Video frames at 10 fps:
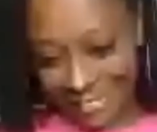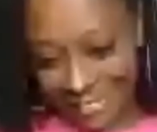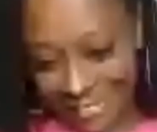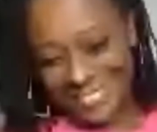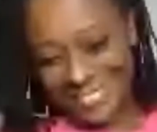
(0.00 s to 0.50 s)

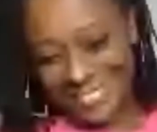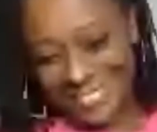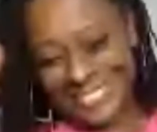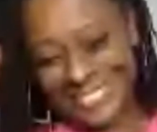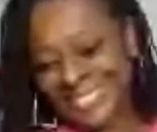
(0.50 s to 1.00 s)
I can't
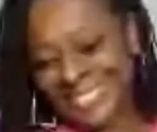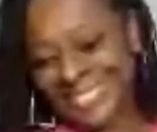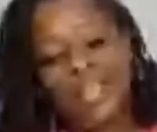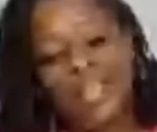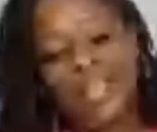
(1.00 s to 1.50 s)
with some
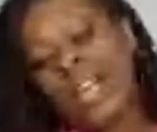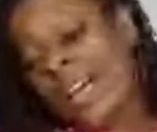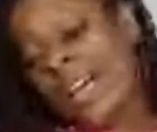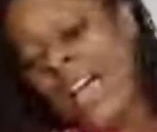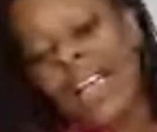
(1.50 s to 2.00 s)
people. See,
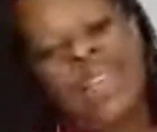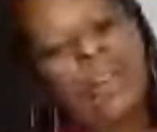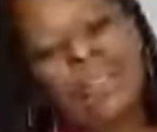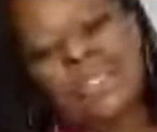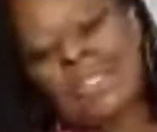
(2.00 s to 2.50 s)
the more
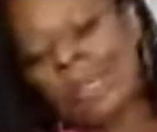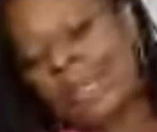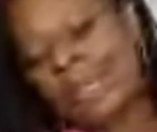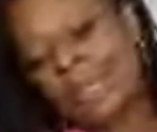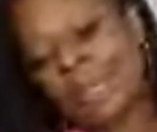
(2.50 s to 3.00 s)
you know, the
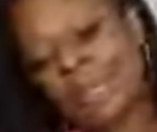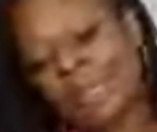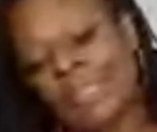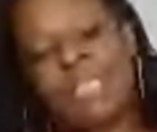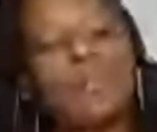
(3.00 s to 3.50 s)
more you
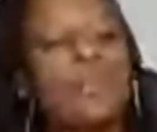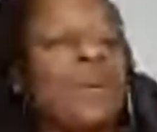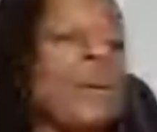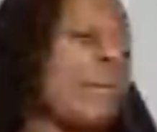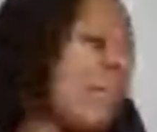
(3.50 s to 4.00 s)
grow,
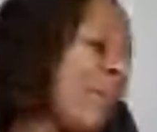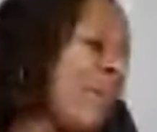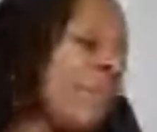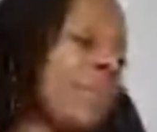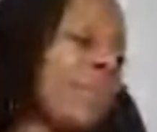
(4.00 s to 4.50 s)
and then
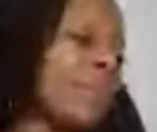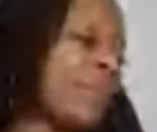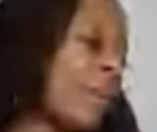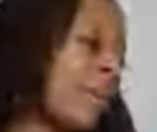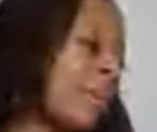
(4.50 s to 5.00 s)
you get
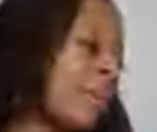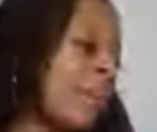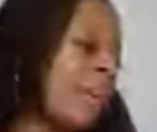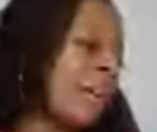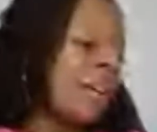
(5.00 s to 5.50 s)
free,
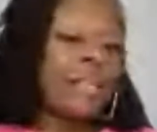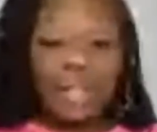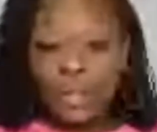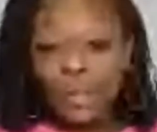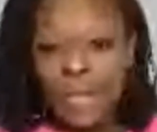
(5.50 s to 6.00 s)

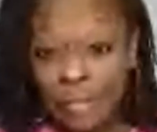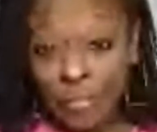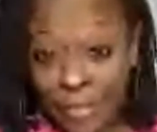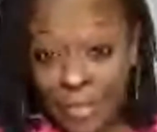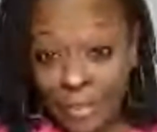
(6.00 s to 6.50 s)
right? Some of y'all
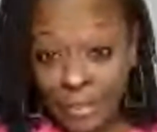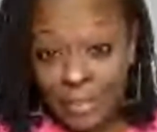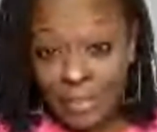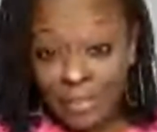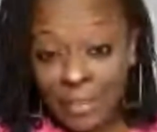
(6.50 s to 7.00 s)
just
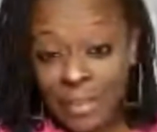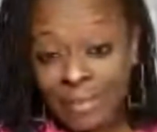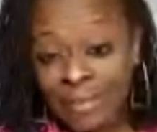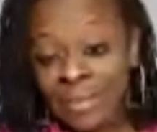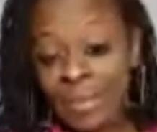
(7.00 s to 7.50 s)
believe whatever.
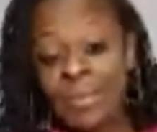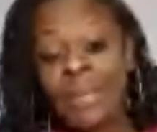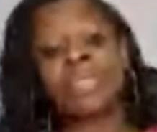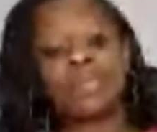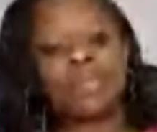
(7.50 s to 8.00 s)

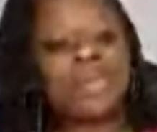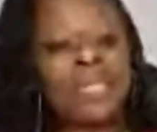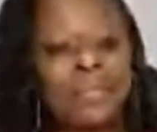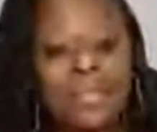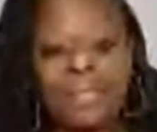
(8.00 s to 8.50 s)
No,
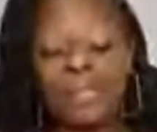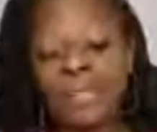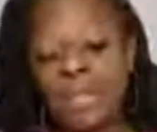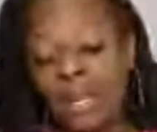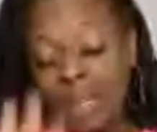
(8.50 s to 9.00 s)
whole nother
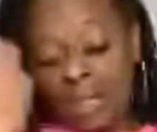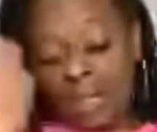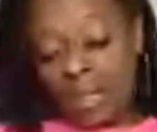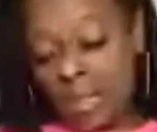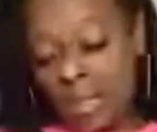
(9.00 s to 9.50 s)
conversation. We ain't going there